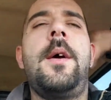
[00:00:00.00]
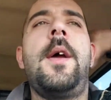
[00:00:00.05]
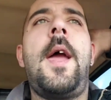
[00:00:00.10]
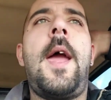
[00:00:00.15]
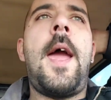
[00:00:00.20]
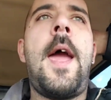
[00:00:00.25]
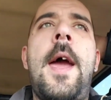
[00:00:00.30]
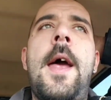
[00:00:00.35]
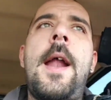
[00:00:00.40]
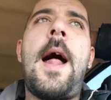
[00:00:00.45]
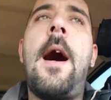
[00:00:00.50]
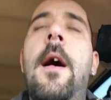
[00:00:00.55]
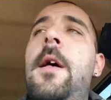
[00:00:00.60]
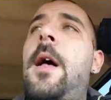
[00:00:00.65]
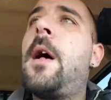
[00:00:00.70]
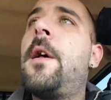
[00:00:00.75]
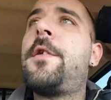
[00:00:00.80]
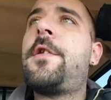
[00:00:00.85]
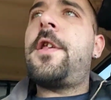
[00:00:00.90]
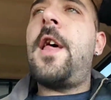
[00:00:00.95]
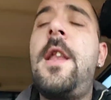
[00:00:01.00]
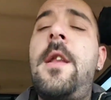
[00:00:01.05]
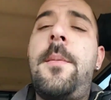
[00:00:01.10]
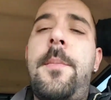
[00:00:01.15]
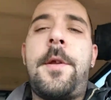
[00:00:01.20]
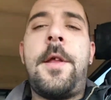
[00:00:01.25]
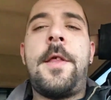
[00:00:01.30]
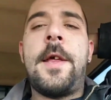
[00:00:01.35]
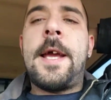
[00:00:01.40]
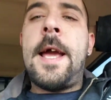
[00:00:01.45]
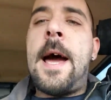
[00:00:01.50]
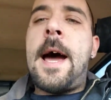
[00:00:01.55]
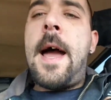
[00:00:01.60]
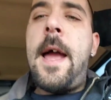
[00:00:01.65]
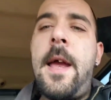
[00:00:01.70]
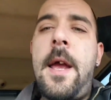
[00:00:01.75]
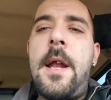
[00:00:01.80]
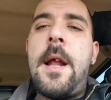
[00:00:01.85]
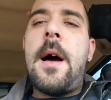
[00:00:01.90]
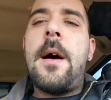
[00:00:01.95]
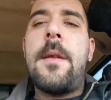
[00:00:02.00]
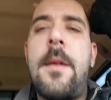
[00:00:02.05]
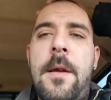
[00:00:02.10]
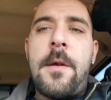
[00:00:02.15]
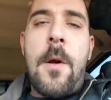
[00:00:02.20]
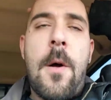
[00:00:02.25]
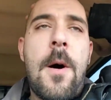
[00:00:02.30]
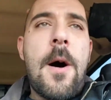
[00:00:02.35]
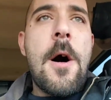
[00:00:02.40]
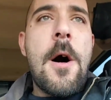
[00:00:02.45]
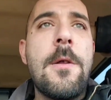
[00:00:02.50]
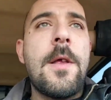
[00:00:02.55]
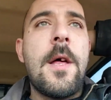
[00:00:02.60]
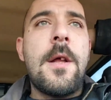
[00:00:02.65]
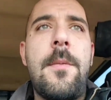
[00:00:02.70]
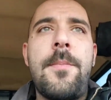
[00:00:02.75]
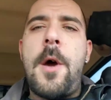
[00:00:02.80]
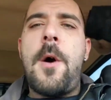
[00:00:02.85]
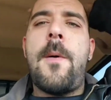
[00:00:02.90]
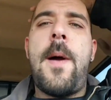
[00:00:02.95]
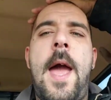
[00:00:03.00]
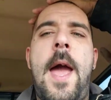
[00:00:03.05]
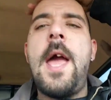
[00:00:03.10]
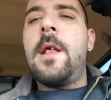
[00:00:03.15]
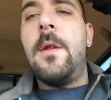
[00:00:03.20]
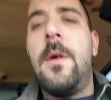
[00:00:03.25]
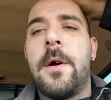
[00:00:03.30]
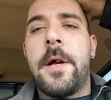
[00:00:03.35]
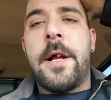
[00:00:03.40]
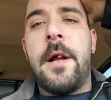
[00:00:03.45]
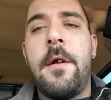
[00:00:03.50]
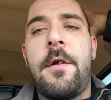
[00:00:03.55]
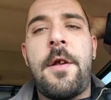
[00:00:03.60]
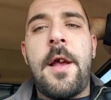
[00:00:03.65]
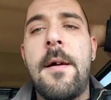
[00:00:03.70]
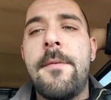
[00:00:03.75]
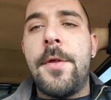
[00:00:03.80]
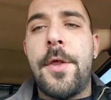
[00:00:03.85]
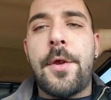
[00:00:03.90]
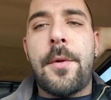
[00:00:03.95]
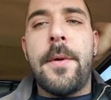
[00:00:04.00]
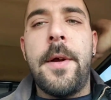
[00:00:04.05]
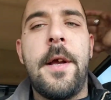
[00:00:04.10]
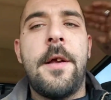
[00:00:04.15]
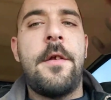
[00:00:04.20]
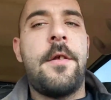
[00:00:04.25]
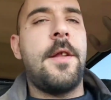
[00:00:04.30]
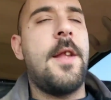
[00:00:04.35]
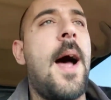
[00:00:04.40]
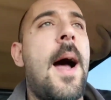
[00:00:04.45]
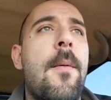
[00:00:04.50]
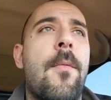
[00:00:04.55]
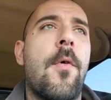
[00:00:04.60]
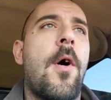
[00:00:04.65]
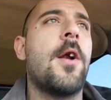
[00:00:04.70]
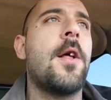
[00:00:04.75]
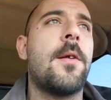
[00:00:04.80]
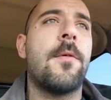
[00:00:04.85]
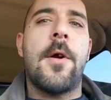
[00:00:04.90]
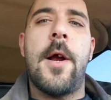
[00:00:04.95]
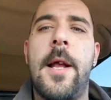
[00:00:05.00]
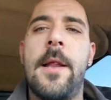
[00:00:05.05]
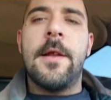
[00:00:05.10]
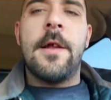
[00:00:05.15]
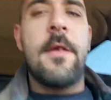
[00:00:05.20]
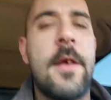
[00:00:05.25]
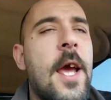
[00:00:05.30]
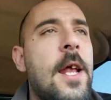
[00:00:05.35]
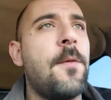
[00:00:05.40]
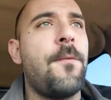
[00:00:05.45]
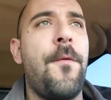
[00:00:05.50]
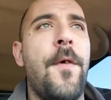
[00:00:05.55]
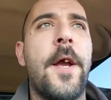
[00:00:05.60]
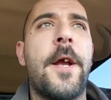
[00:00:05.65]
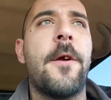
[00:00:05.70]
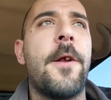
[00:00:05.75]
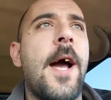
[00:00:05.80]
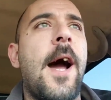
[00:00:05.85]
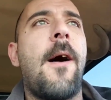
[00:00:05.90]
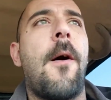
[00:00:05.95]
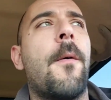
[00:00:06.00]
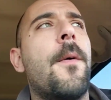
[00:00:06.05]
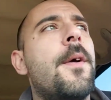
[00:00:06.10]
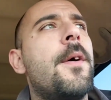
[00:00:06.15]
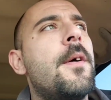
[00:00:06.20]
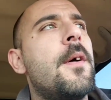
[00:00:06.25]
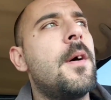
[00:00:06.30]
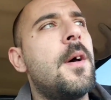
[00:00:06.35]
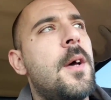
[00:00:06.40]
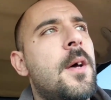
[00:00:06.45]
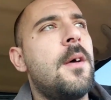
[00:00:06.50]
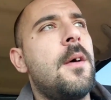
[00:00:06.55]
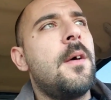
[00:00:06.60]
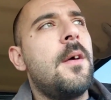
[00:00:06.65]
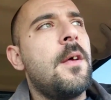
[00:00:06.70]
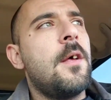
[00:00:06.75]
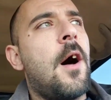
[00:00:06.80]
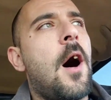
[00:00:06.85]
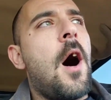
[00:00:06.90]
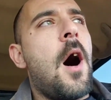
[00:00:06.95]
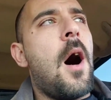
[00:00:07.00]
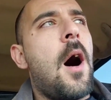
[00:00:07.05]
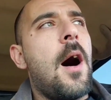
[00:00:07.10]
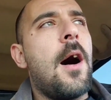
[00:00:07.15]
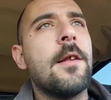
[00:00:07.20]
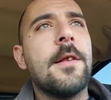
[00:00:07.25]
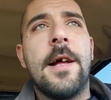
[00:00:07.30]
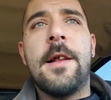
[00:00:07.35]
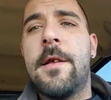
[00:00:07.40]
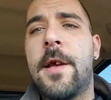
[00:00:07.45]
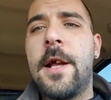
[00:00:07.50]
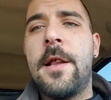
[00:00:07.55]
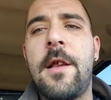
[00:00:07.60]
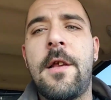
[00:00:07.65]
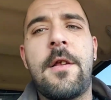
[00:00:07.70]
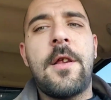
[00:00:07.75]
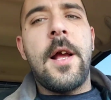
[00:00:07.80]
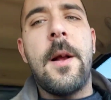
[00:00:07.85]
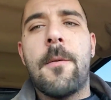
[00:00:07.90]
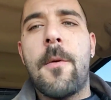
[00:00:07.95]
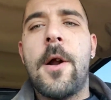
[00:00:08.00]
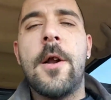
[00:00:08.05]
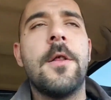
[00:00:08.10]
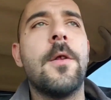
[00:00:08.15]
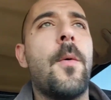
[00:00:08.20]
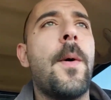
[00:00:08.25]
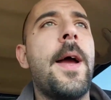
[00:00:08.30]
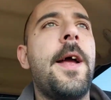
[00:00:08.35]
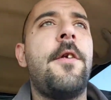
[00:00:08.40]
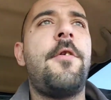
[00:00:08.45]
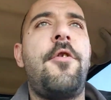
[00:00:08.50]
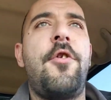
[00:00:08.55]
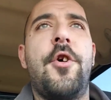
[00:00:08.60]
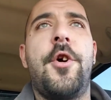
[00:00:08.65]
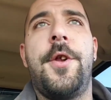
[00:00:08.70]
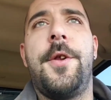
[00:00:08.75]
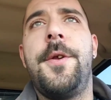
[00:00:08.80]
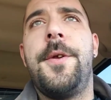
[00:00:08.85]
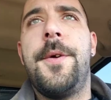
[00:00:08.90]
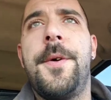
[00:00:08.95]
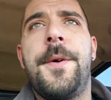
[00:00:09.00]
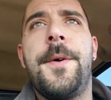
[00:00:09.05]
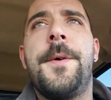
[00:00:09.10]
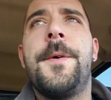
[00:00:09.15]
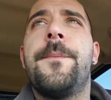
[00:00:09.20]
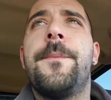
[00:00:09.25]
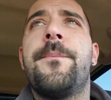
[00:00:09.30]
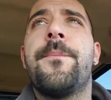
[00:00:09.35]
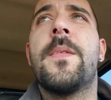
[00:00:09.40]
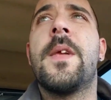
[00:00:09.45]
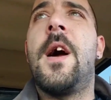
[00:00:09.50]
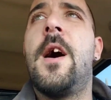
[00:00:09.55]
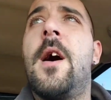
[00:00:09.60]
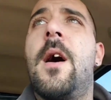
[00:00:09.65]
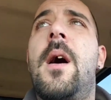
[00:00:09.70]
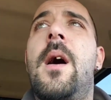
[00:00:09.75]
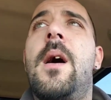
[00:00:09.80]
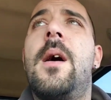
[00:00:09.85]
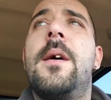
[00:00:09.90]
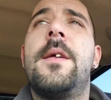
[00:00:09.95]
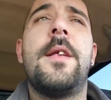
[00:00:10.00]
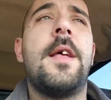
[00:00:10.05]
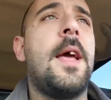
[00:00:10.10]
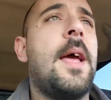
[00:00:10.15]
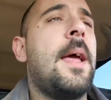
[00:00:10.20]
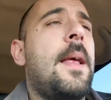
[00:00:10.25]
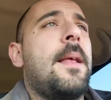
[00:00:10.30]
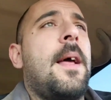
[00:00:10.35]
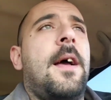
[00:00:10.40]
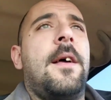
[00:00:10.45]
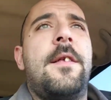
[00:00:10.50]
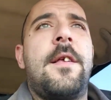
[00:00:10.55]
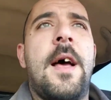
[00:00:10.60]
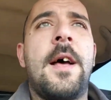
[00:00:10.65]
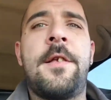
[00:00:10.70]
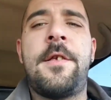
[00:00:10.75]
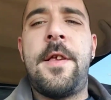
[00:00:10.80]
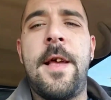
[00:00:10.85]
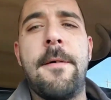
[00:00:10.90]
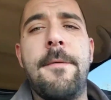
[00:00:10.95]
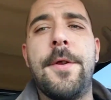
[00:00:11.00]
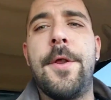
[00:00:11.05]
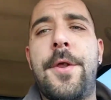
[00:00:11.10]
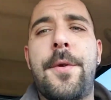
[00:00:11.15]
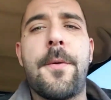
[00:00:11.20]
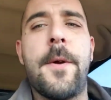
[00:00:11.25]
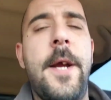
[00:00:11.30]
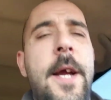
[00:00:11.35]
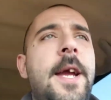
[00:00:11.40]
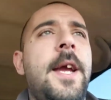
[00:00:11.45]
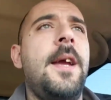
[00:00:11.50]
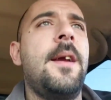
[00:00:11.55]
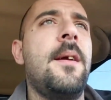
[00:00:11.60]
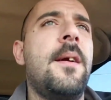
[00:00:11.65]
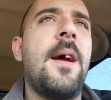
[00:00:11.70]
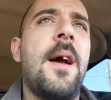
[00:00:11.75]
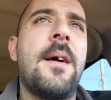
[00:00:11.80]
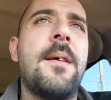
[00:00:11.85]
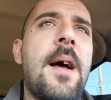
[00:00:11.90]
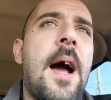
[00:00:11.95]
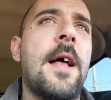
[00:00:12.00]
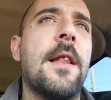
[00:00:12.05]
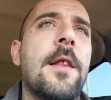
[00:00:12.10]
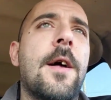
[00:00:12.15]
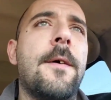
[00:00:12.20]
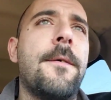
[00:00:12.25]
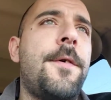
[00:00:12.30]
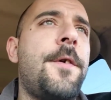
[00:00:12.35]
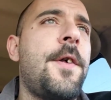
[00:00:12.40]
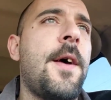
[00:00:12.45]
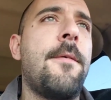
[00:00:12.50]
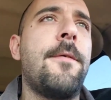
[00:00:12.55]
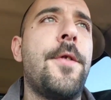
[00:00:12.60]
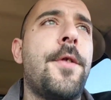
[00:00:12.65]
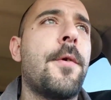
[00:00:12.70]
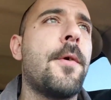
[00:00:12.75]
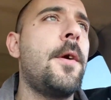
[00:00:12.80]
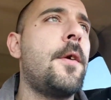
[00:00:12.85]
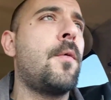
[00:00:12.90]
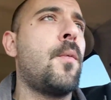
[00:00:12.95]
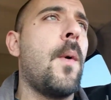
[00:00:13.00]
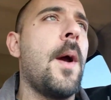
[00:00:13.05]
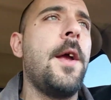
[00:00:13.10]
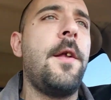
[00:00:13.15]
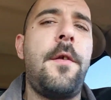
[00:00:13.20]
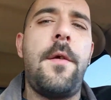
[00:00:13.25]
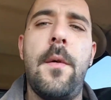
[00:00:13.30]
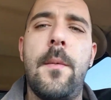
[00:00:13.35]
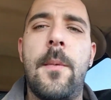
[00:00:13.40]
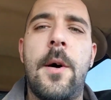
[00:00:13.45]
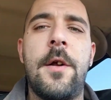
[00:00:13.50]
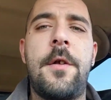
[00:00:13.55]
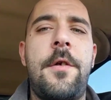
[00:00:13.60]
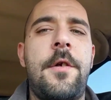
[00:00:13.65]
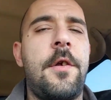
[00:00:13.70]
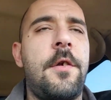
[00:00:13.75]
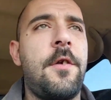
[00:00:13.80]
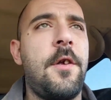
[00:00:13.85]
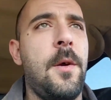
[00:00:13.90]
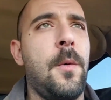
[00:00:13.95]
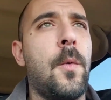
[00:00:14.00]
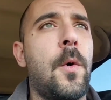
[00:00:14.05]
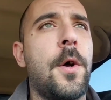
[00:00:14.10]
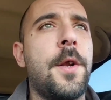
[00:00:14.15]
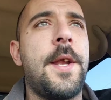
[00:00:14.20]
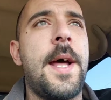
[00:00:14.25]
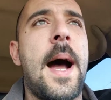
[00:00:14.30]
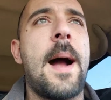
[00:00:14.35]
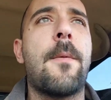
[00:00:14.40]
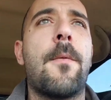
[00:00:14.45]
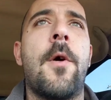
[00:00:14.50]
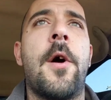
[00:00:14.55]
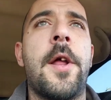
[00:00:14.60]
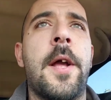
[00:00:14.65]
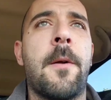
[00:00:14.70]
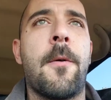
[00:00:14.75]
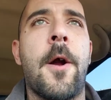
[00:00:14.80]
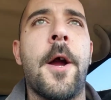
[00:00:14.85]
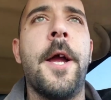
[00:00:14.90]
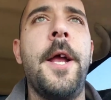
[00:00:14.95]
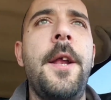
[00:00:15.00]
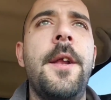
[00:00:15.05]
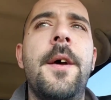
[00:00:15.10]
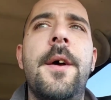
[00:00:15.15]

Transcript: And I'll send them to the guy, and I'll let him know, hey, look, your 7.3 is not running right. Let's get it figured out. Let's get this thing running the way it should. A 7.3, I love 7.3s way too much to see one not running right,